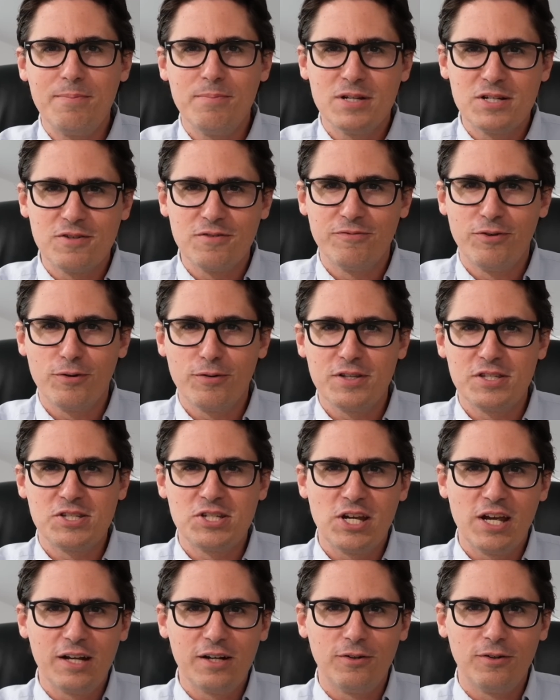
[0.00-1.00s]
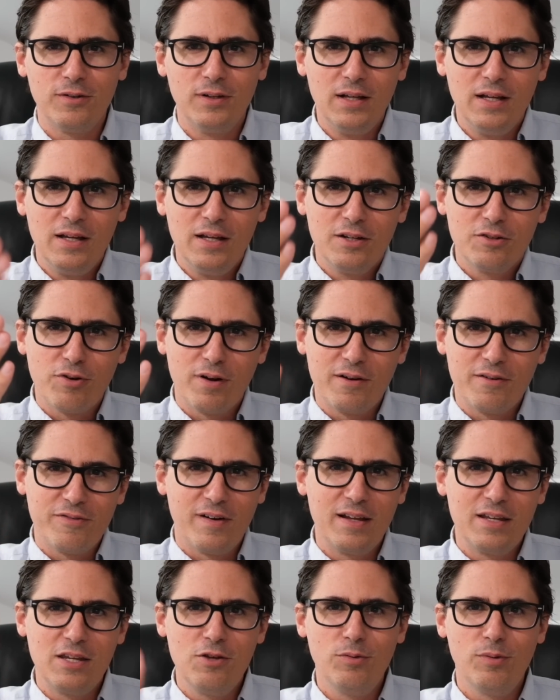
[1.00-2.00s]
mission-focused channel trying to
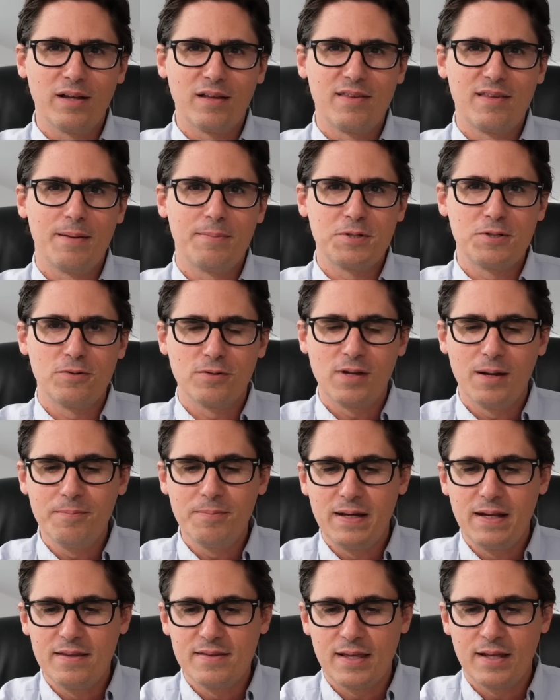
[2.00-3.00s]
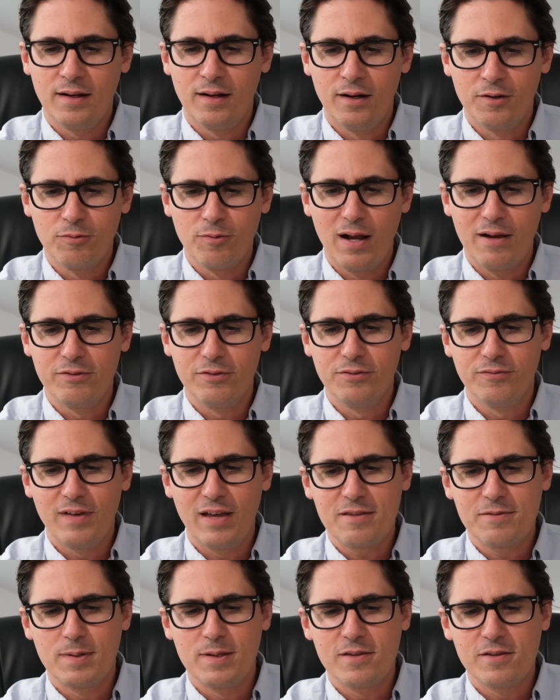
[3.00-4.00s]
find you exceptional companies and unrivaled
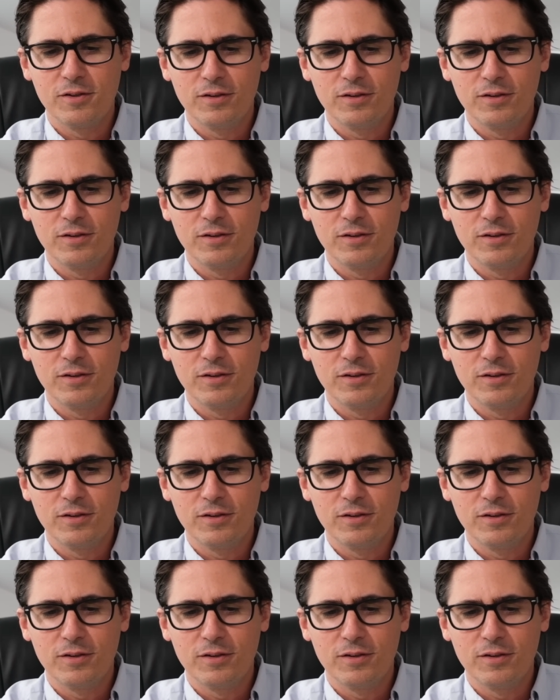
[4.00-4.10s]
investments.